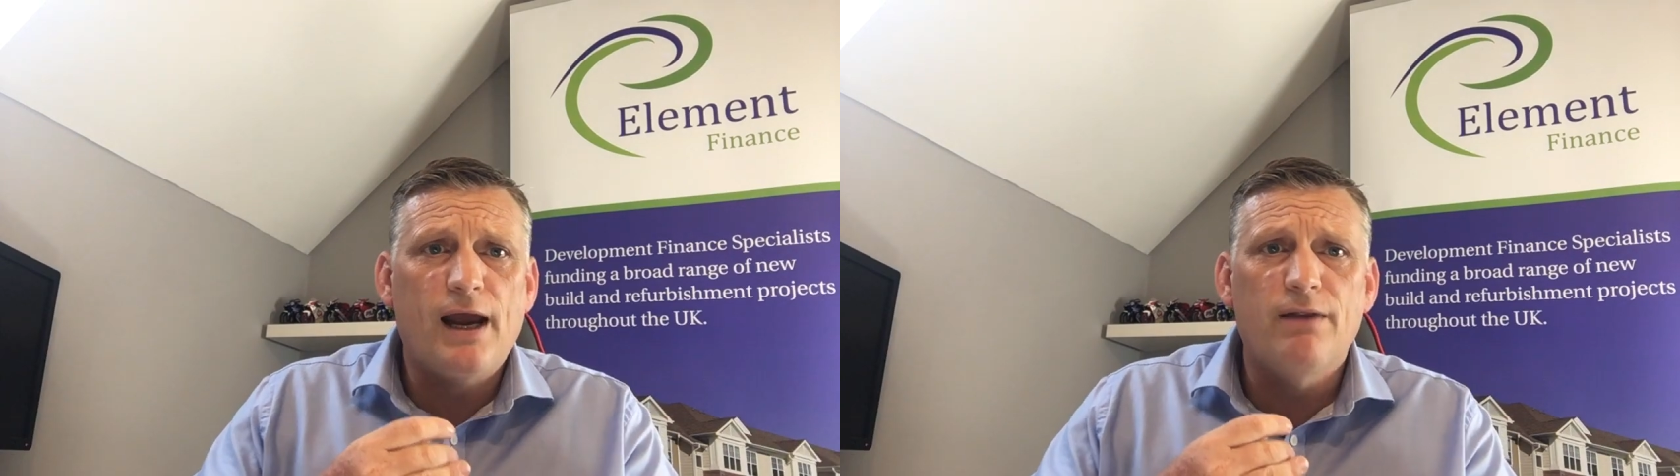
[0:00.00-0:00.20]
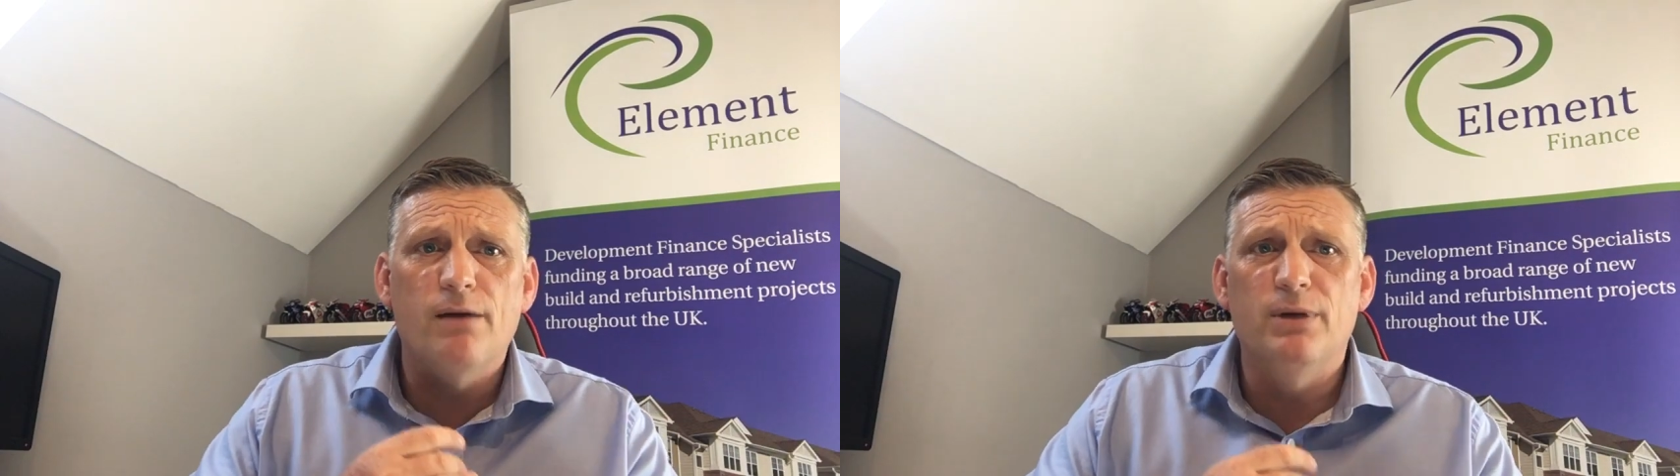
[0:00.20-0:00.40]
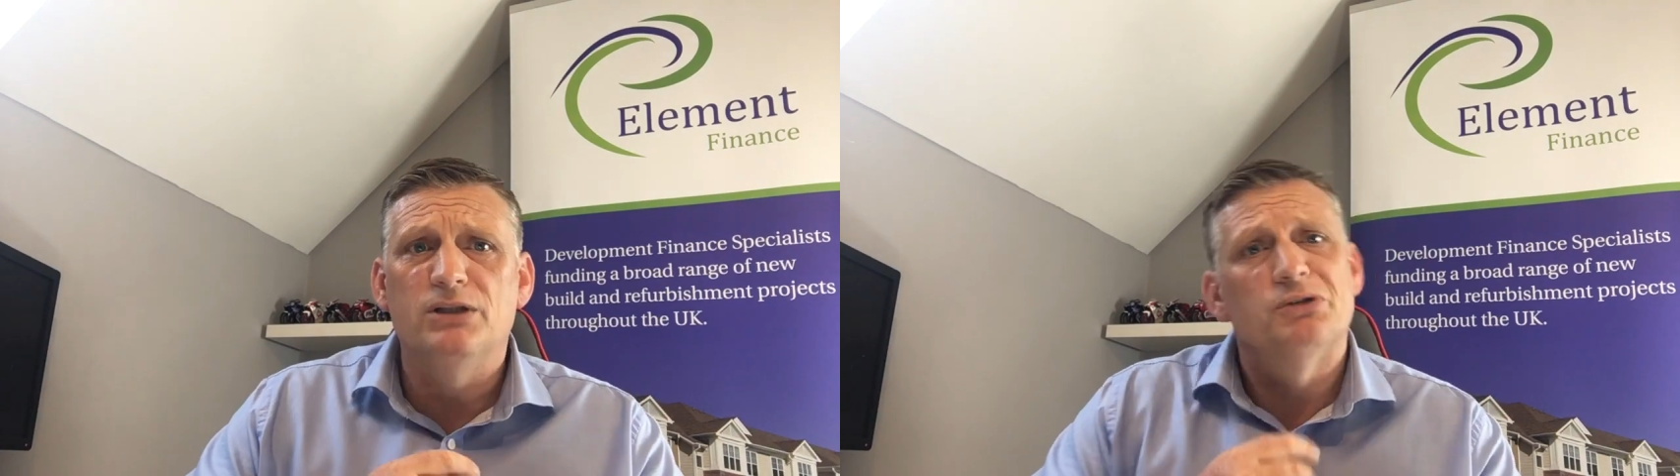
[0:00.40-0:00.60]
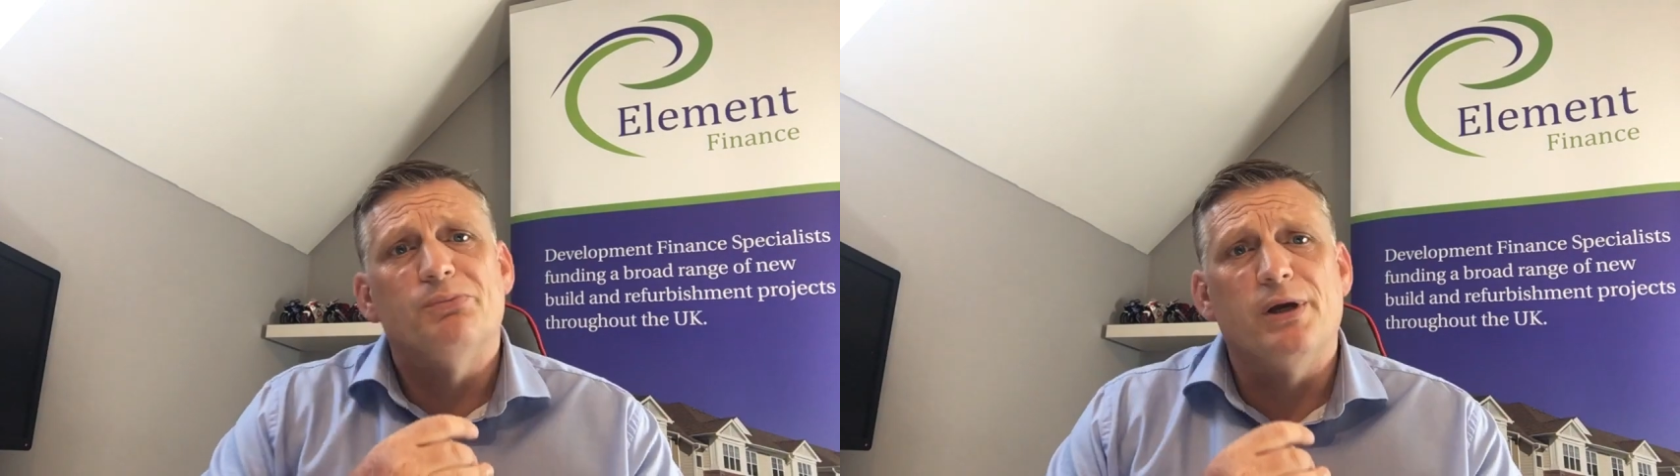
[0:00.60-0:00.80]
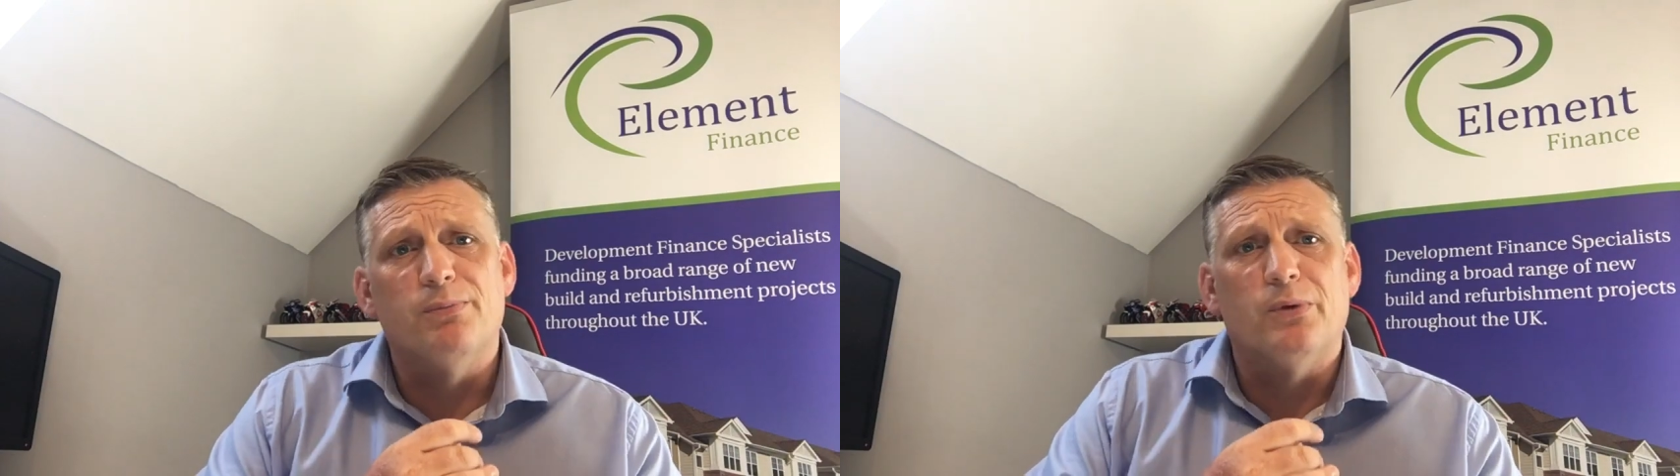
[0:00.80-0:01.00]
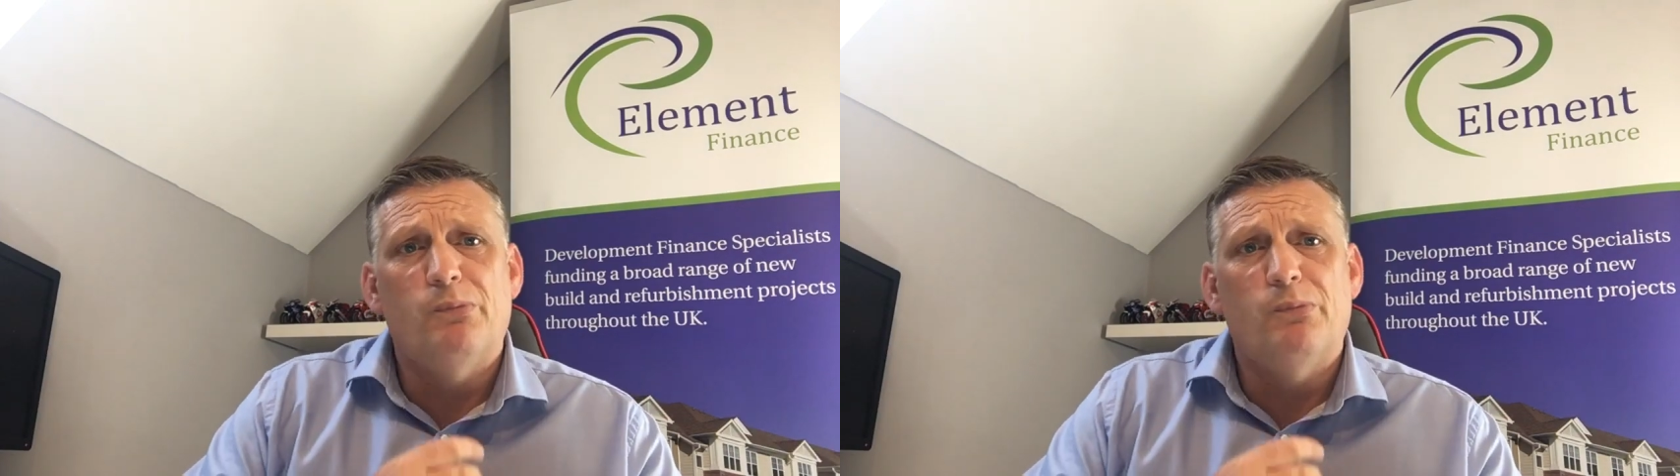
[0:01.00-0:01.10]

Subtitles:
out there, meet some people.